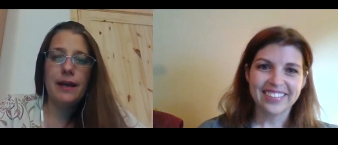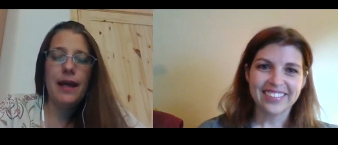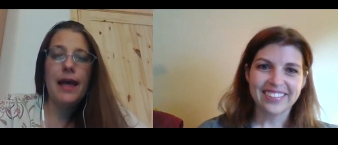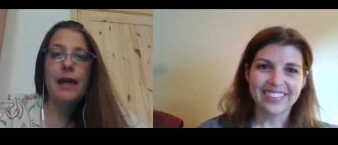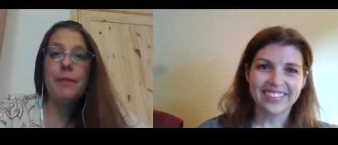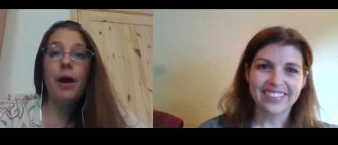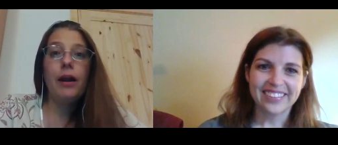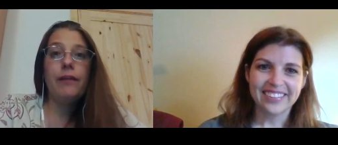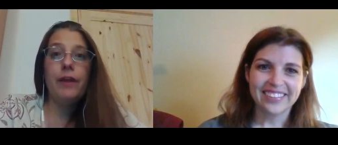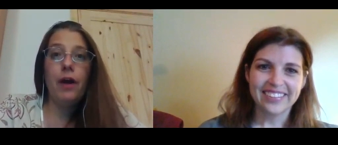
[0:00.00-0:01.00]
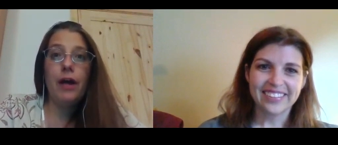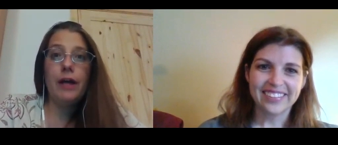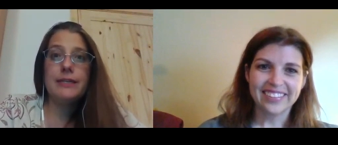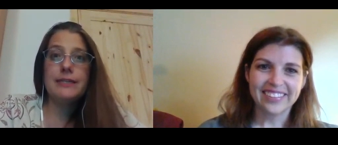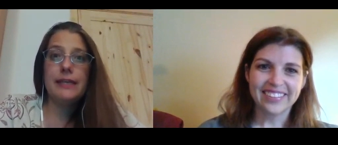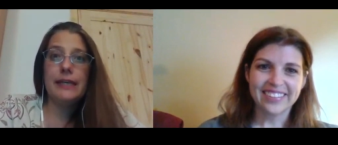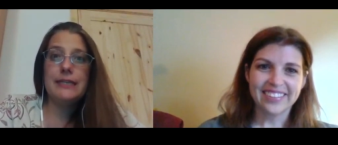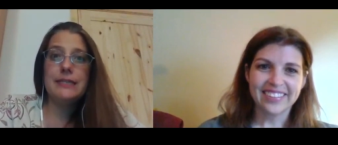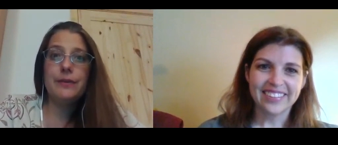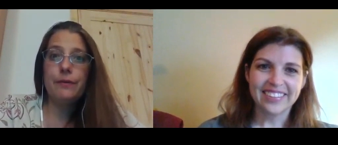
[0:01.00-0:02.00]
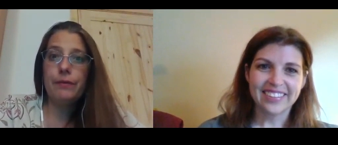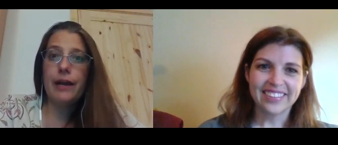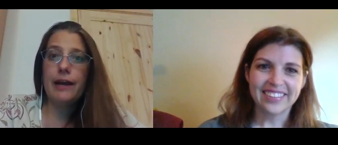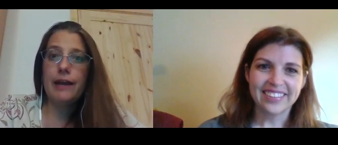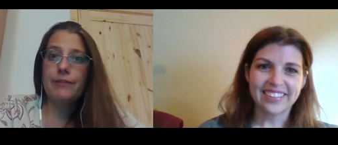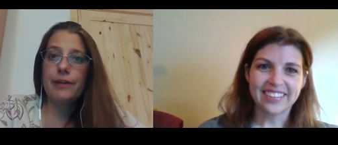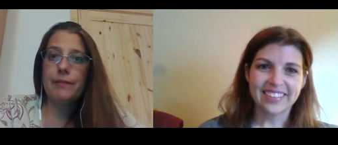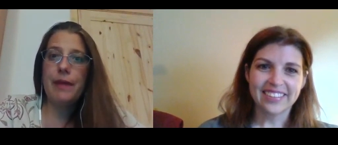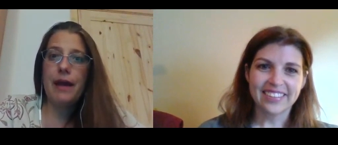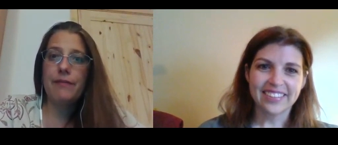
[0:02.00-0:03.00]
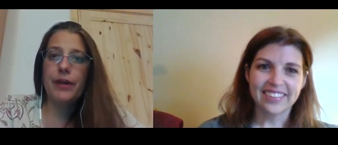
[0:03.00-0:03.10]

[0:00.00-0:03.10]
Speaker 1: I'm part of it, honestly, is still recovering from having a